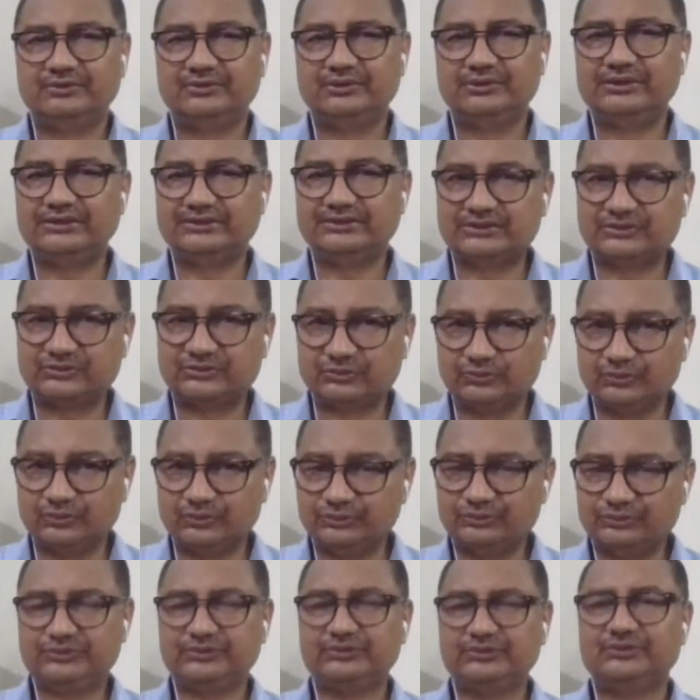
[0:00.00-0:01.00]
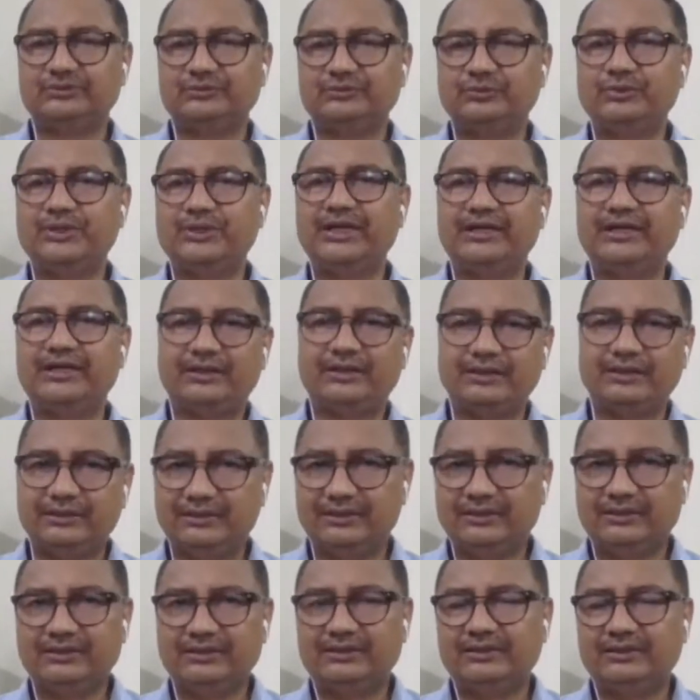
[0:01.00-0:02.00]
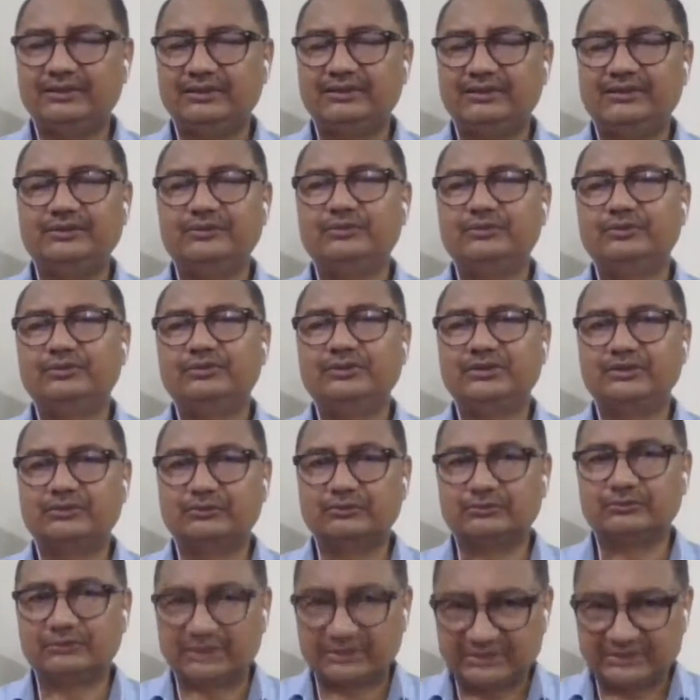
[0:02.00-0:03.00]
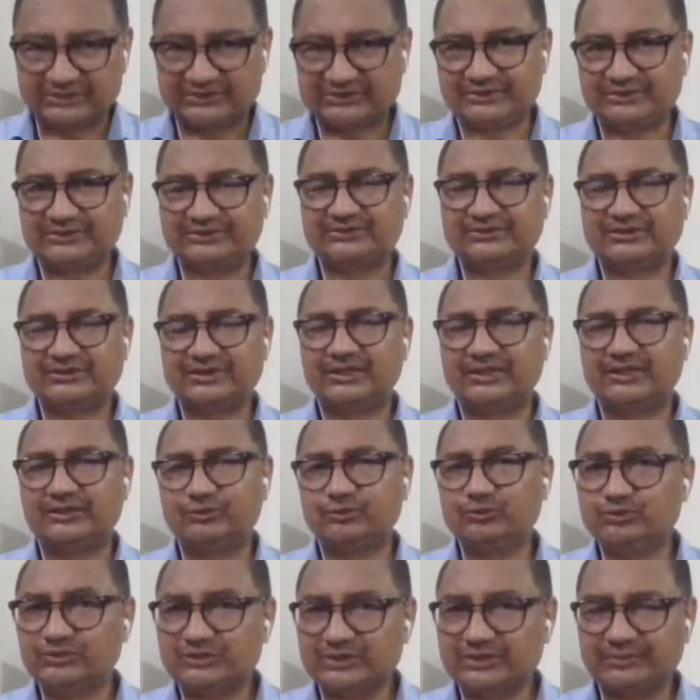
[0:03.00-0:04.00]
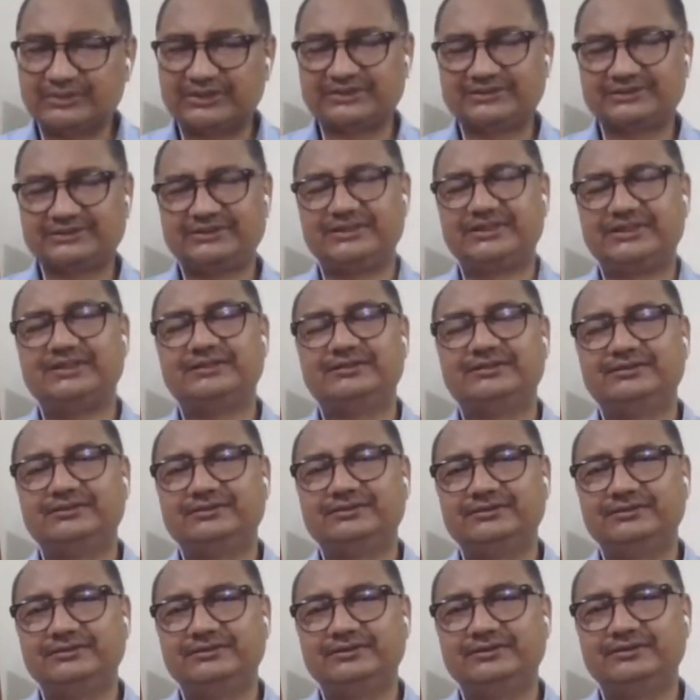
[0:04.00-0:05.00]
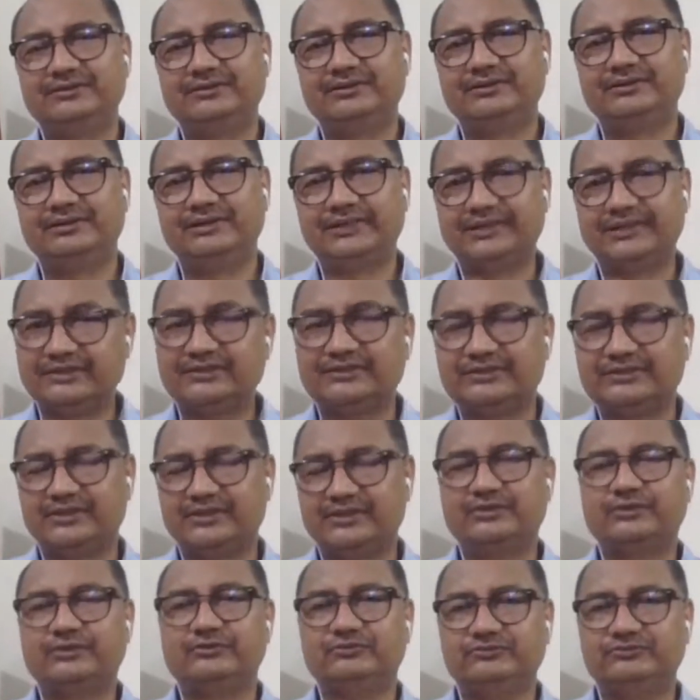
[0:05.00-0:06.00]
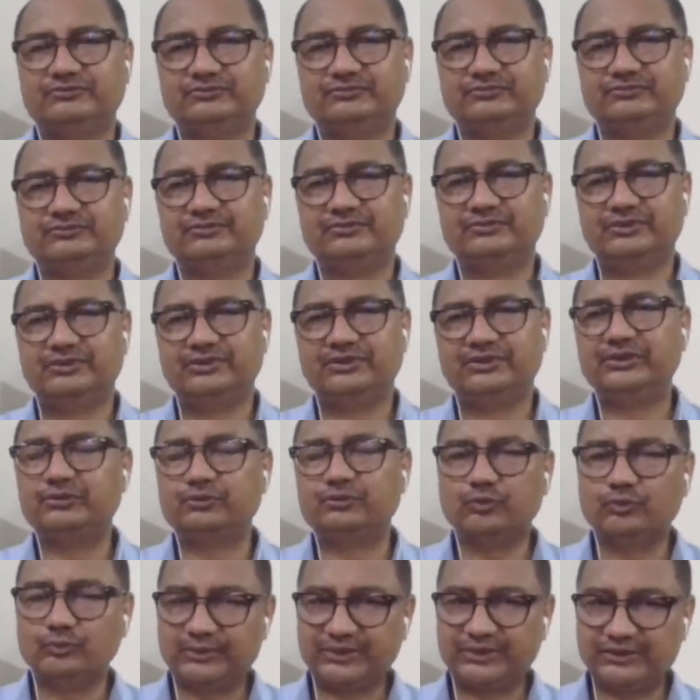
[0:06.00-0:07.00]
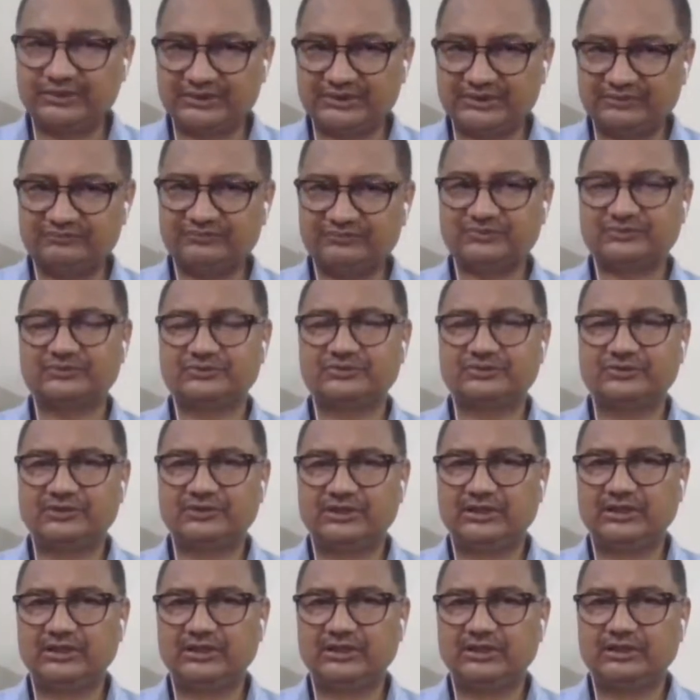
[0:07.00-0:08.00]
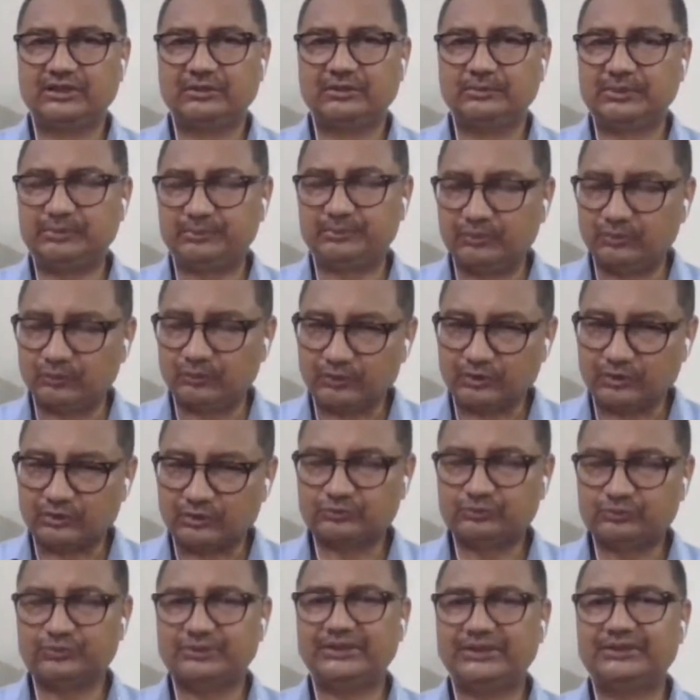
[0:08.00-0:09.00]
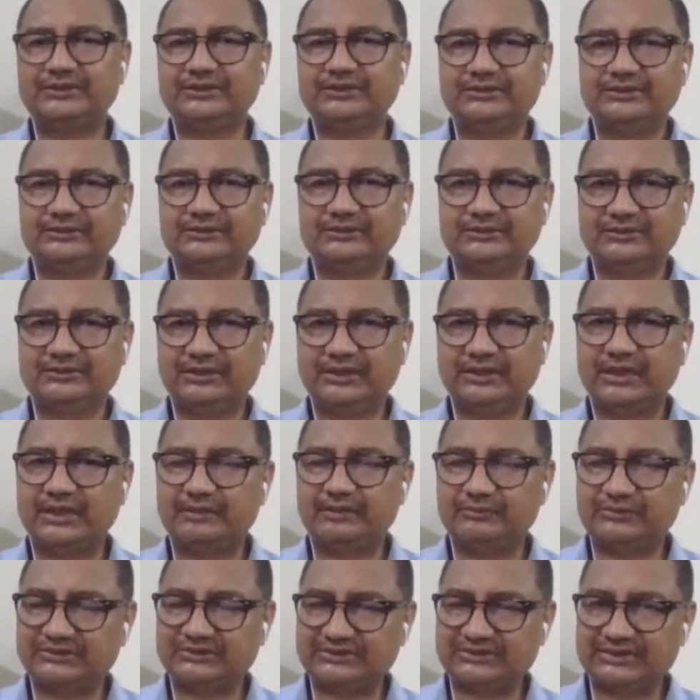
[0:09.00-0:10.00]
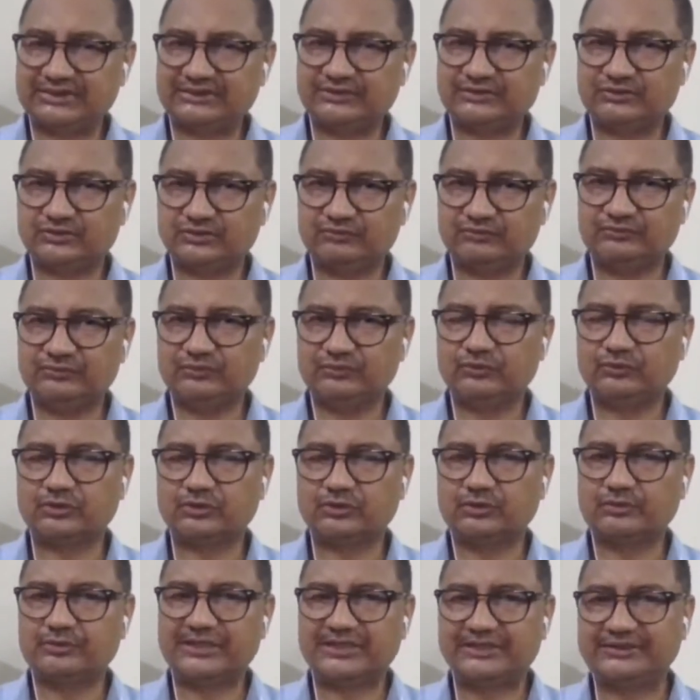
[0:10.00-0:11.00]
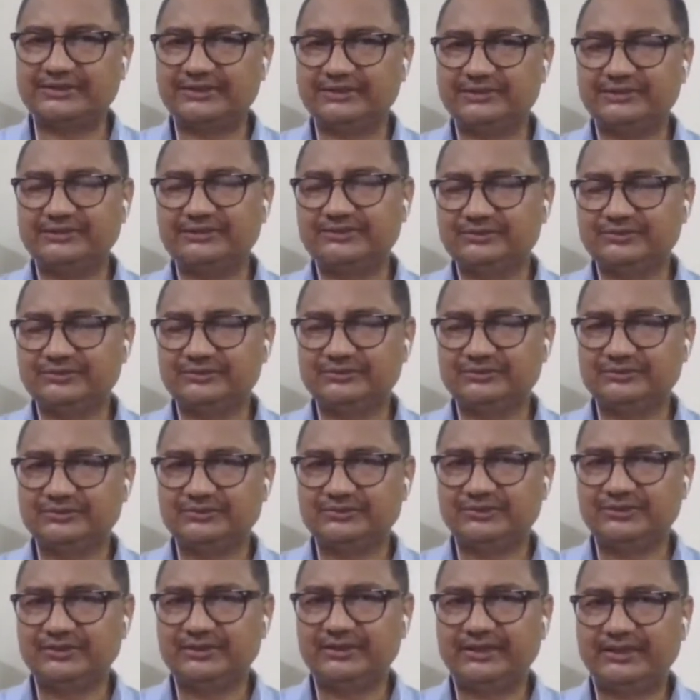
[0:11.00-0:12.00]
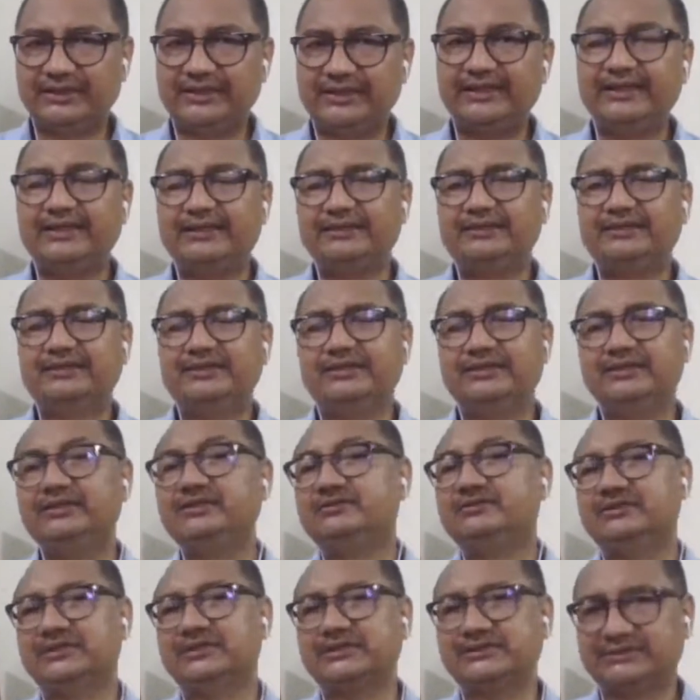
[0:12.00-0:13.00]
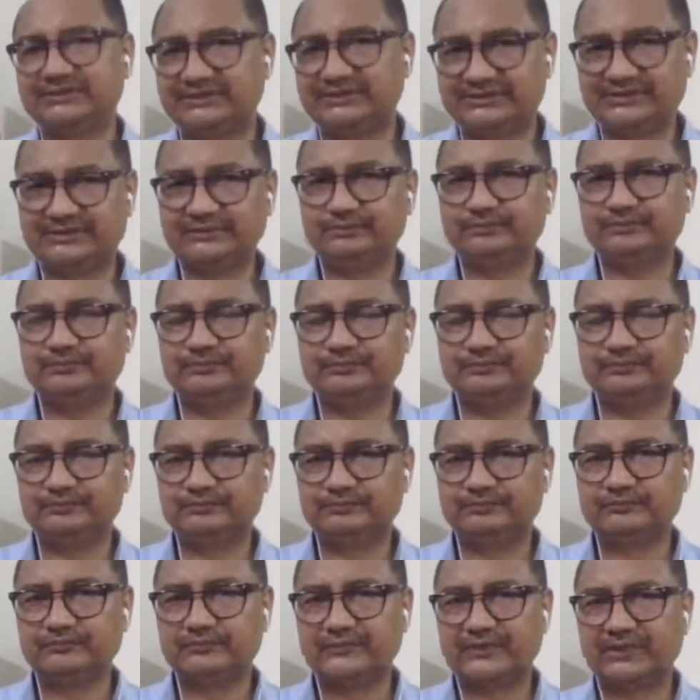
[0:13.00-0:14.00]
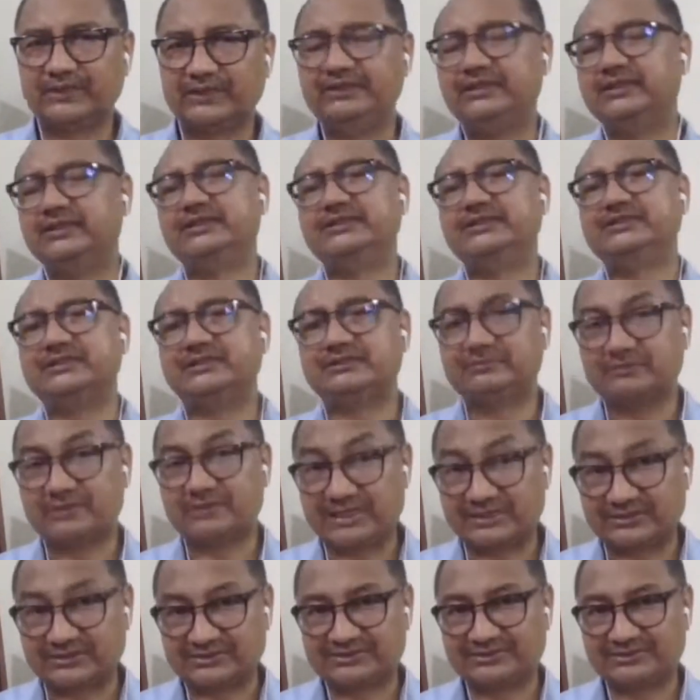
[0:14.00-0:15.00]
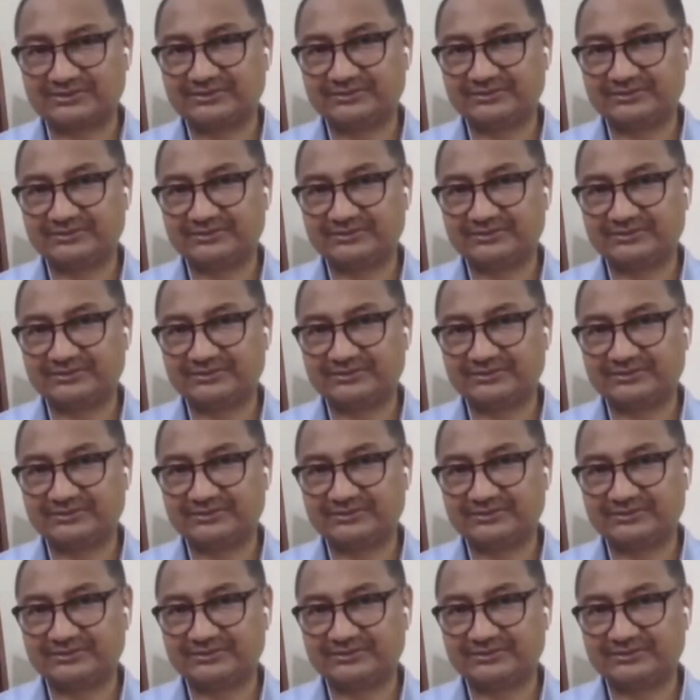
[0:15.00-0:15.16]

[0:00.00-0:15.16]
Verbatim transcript: Here's a solution where, you know, the contradictions are to some extent taken care of. In cooperatives, people work together, they have a sense of, you know, camaraderie, and in trusteeship, there is a trust